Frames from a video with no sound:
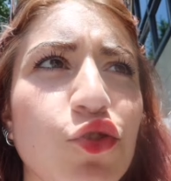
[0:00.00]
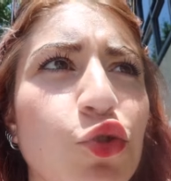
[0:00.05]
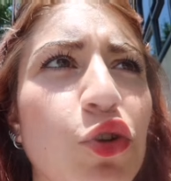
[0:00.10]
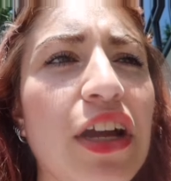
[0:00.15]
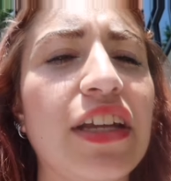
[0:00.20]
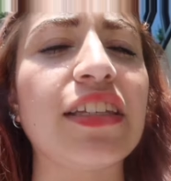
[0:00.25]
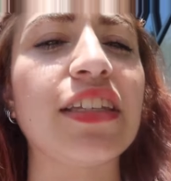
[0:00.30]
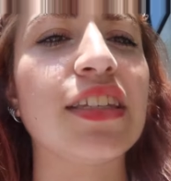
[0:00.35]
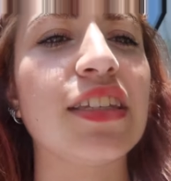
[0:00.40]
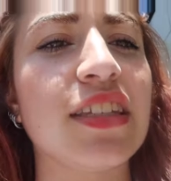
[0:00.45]

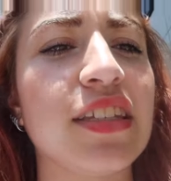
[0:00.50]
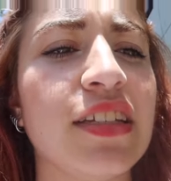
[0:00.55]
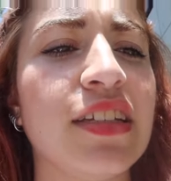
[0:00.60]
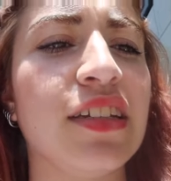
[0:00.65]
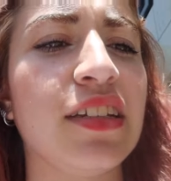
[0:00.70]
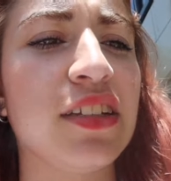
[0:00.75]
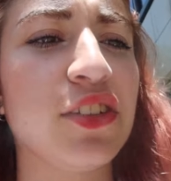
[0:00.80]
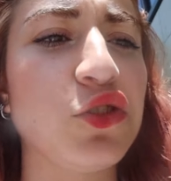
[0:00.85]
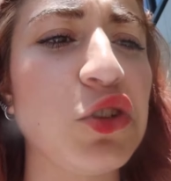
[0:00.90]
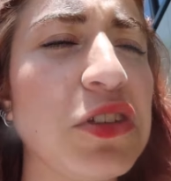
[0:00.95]
dress,
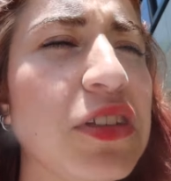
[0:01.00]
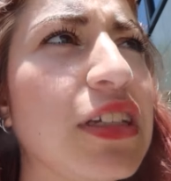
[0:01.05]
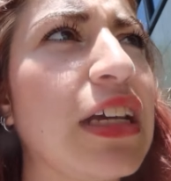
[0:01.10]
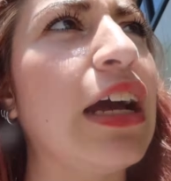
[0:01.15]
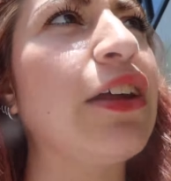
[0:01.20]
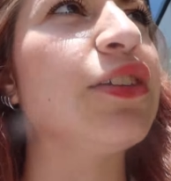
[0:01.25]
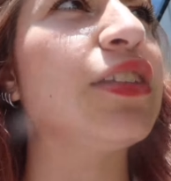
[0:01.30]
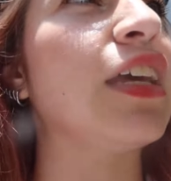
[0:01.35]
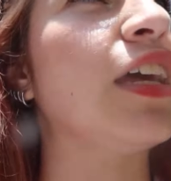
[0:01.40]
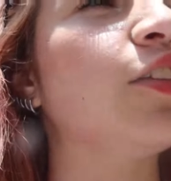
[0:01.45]
dress, how
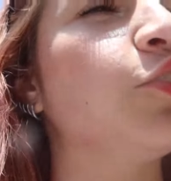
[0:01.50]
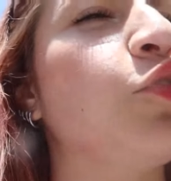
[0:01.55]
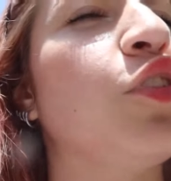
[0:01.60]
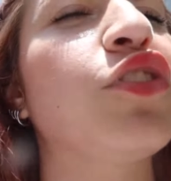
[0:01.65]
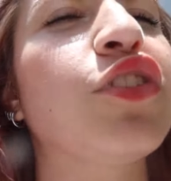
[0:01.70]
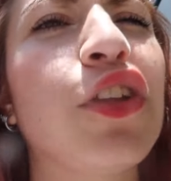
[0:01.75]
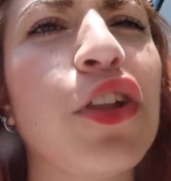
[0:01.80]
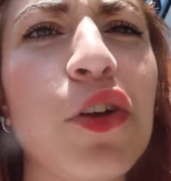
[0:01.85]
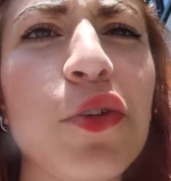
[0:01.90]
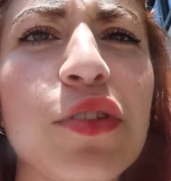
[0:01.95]
do you say it? Dress
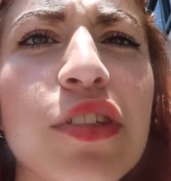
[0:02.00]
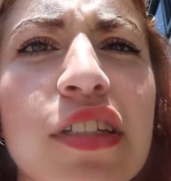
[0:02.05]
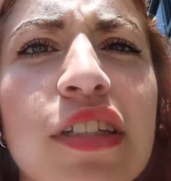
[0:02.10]
clothes?